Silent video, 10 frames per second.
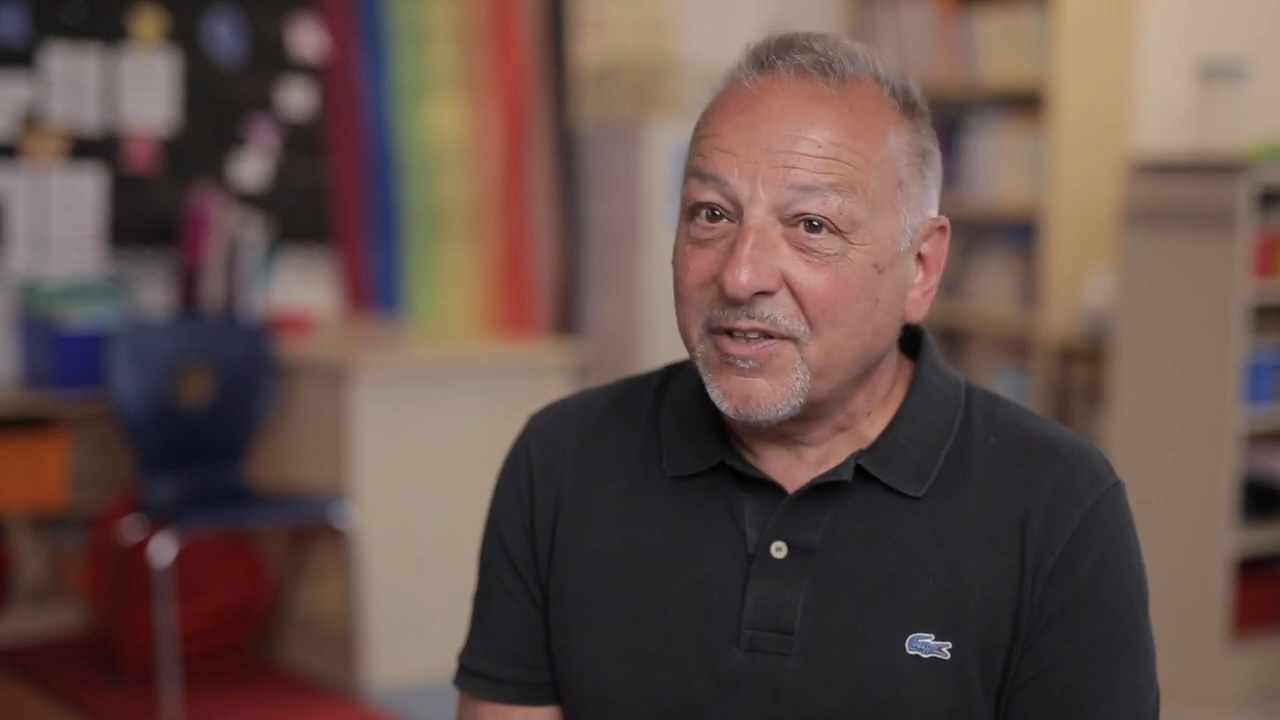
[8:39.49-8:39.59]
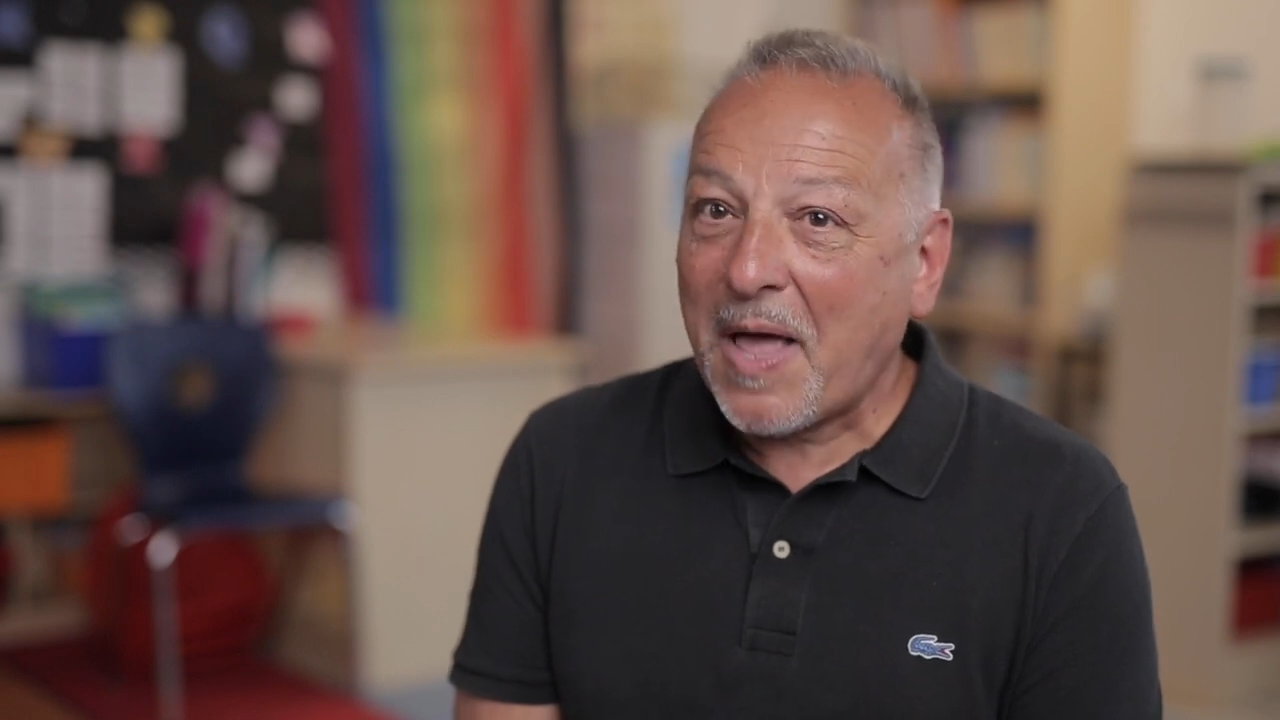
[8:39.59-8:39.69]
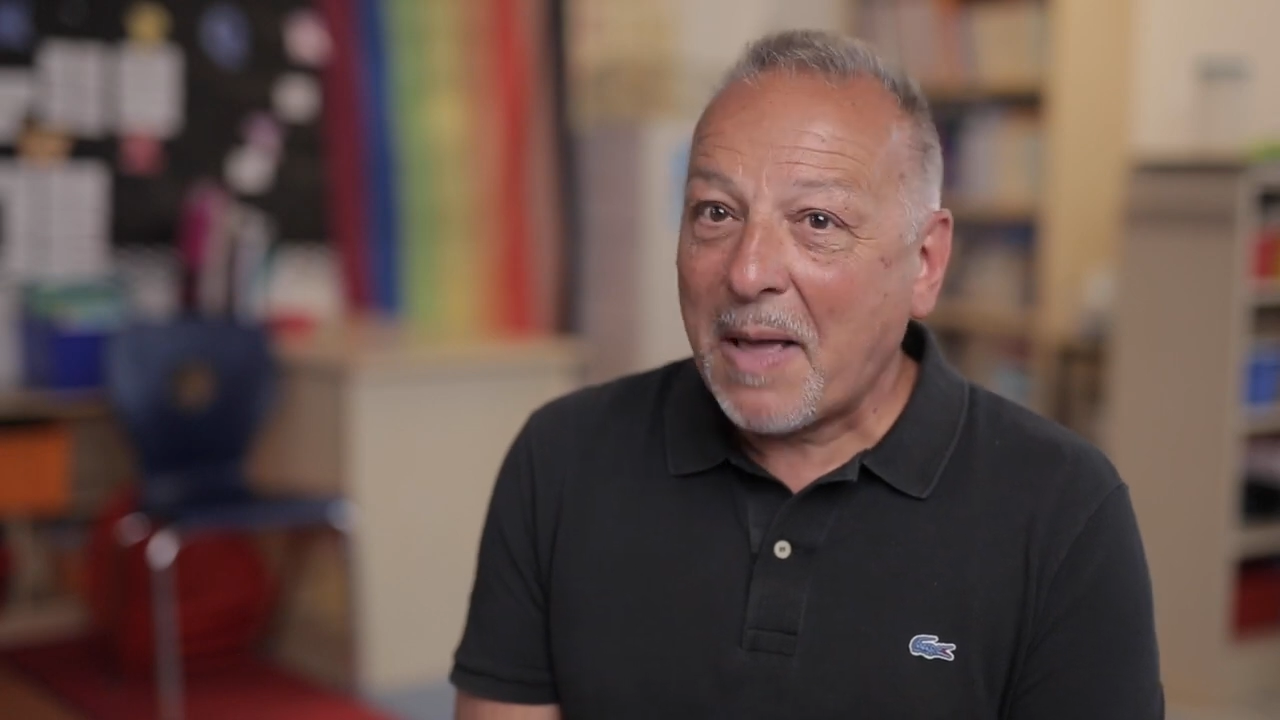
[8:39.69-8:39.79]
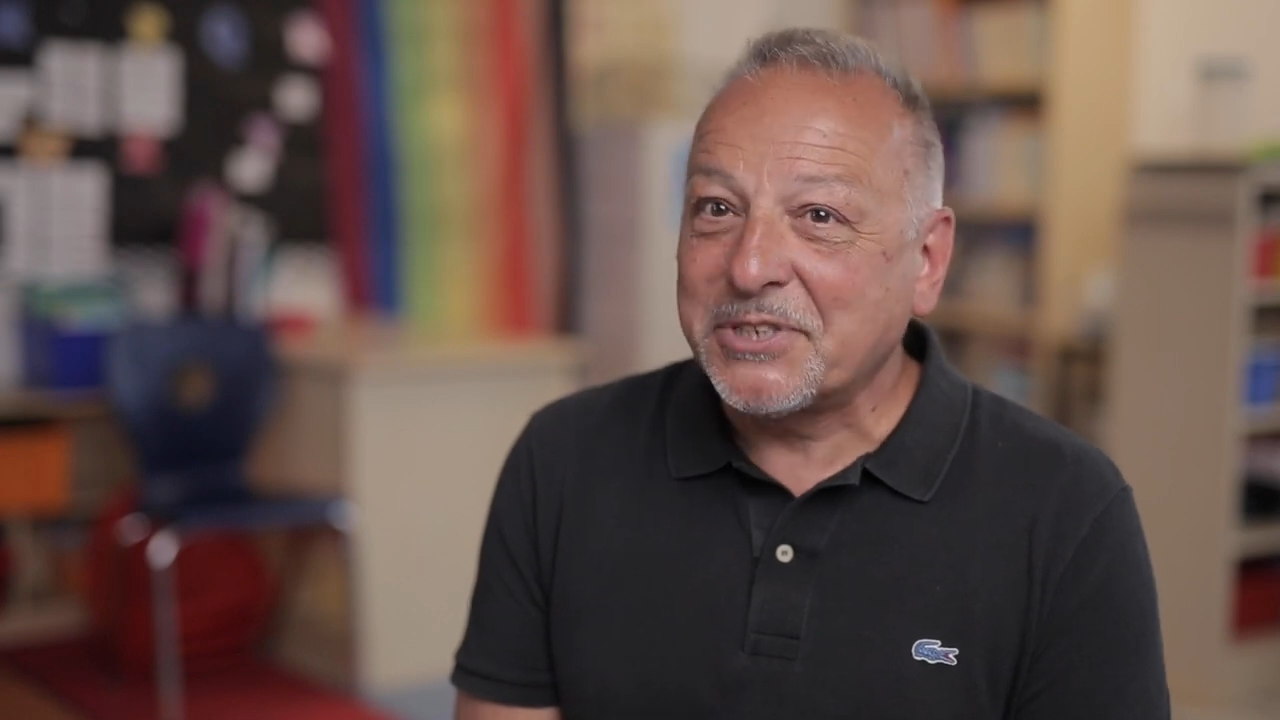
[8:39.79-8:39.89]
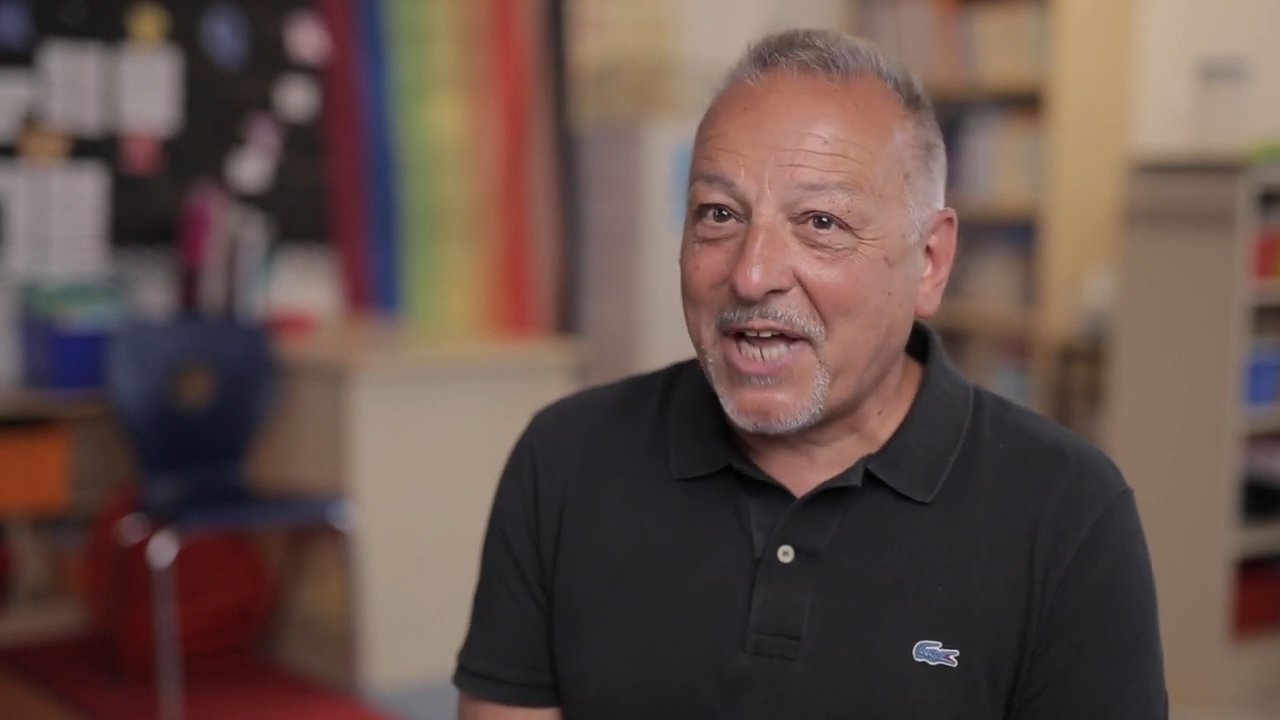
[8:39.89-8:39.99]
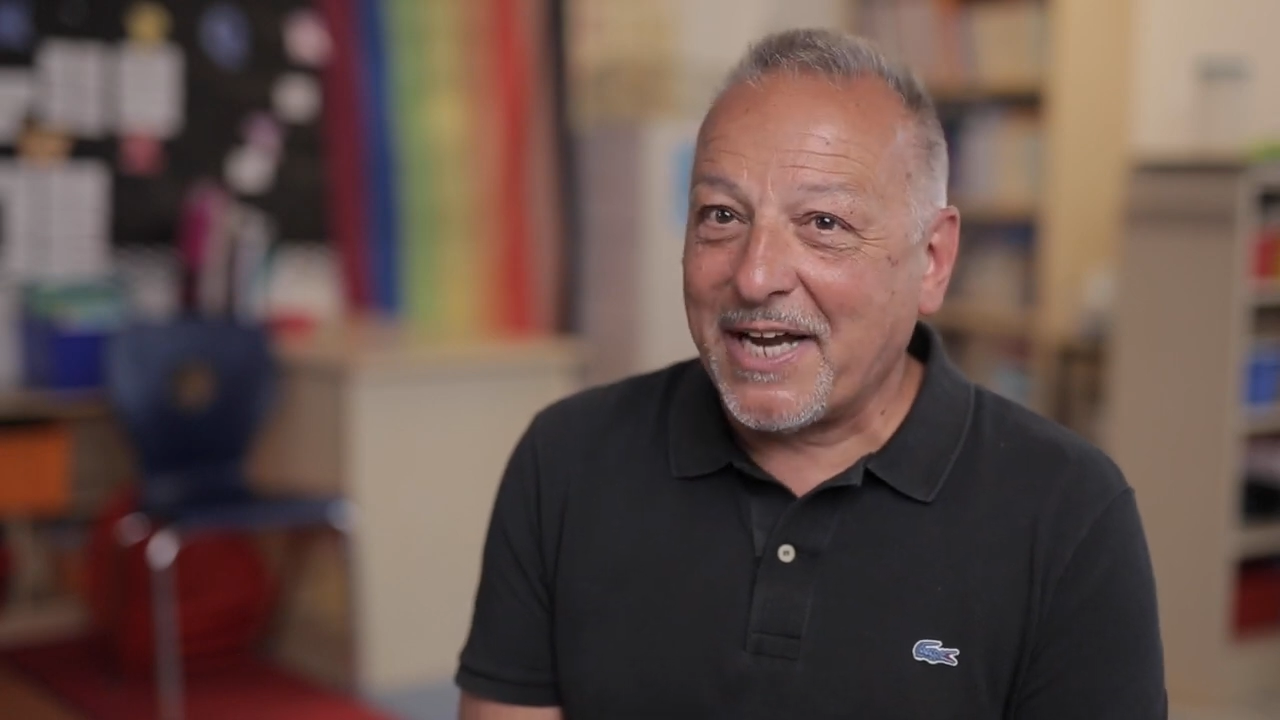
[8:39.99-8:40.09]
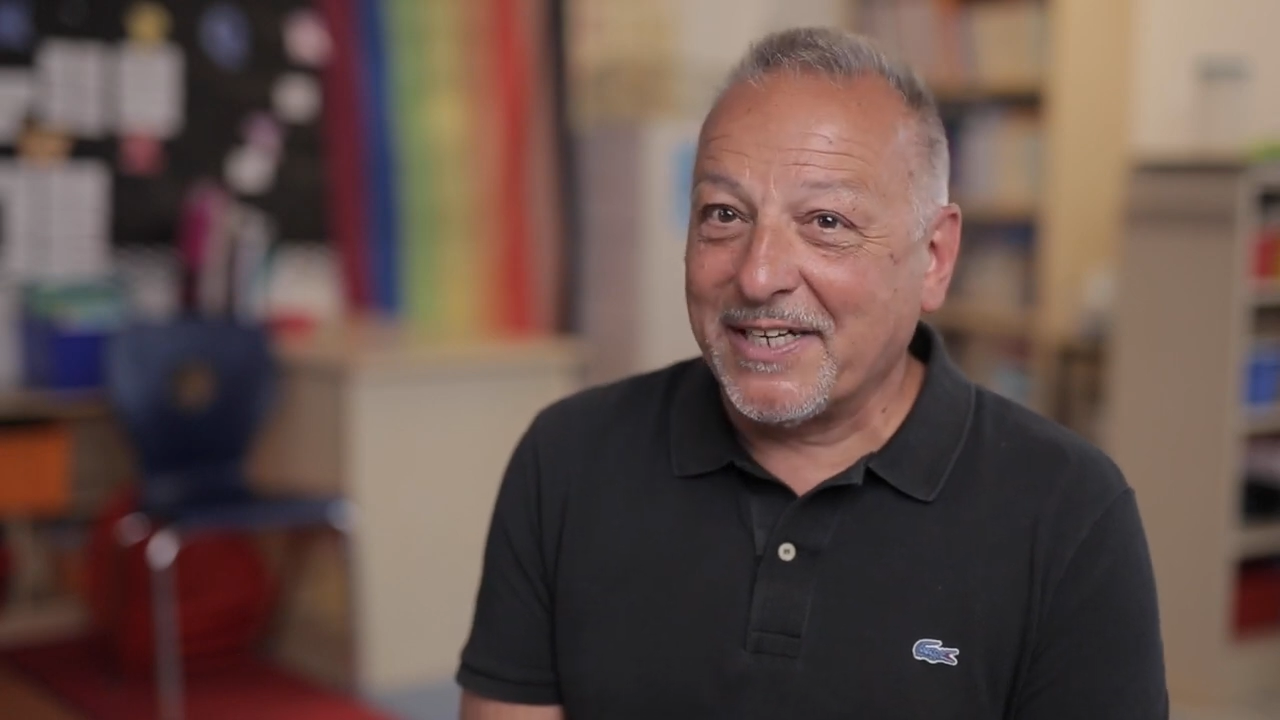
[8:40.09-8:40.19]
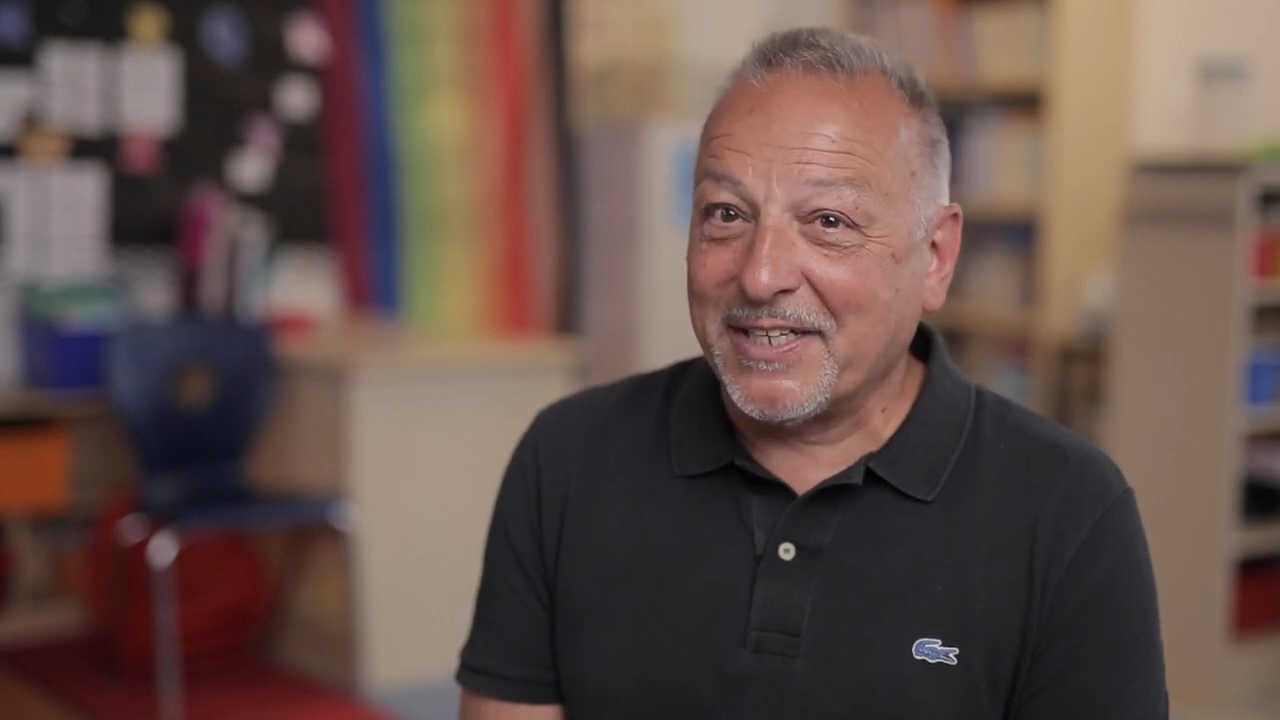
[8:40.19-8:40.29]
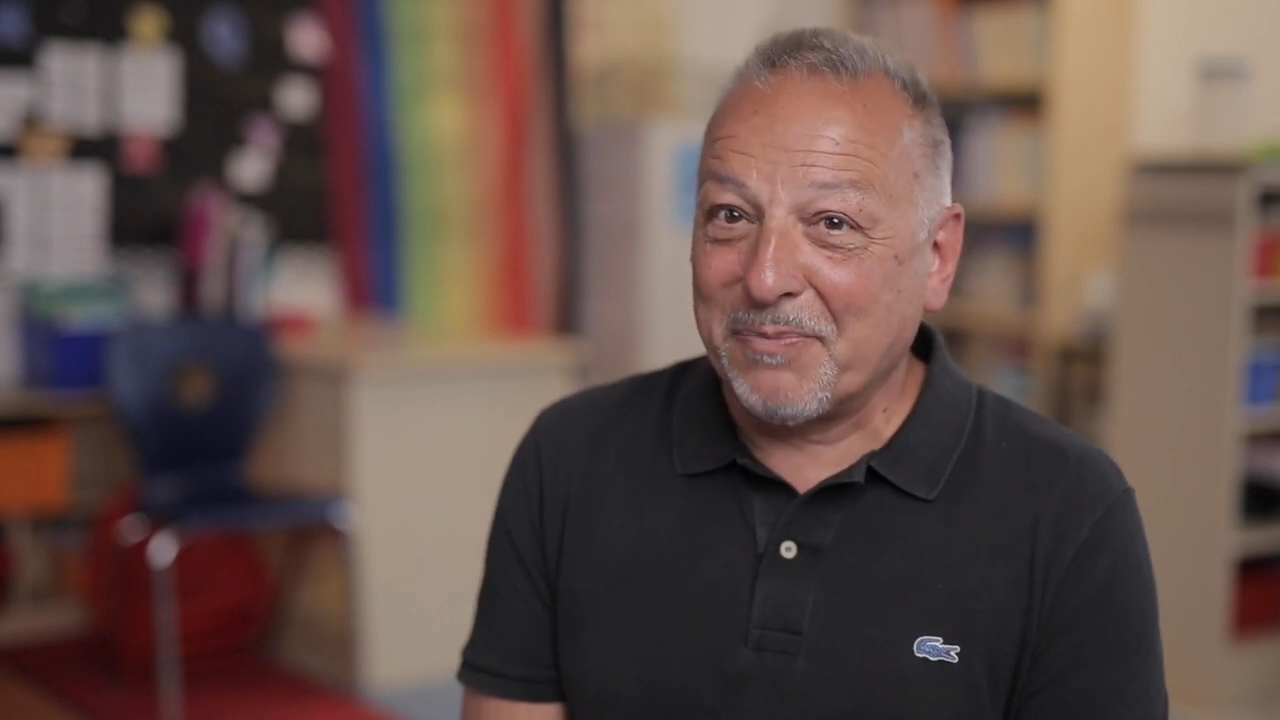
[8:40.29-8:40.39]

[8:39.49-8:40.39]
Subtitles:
lopsided at